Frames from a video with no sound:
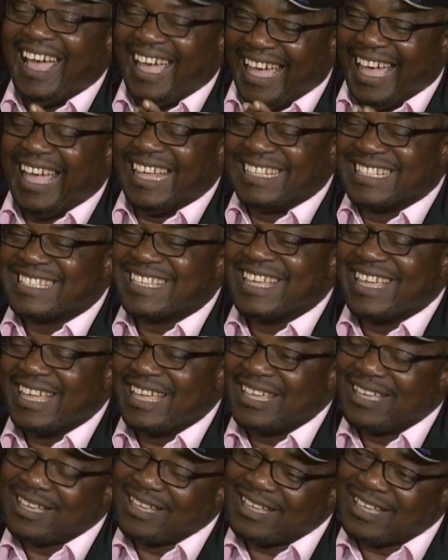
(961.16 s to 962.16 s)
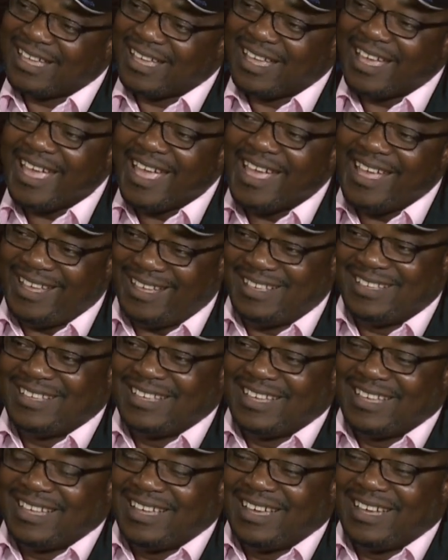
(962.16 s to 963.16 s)
and say, "Hey,
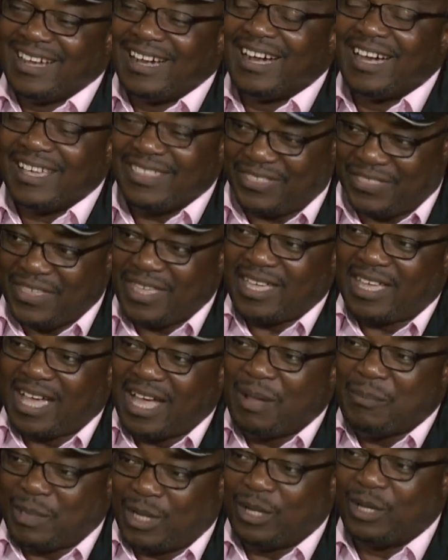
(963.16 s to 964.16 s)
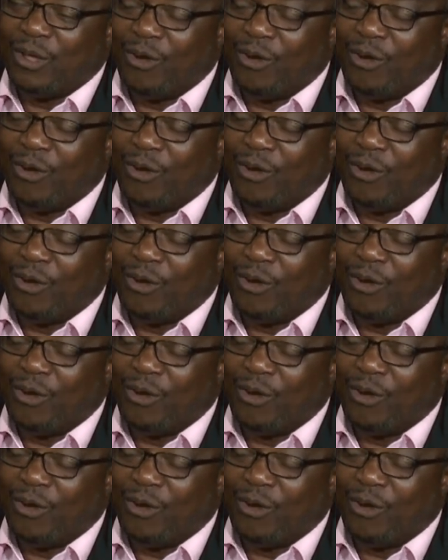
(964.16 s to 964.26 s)
I think I'm in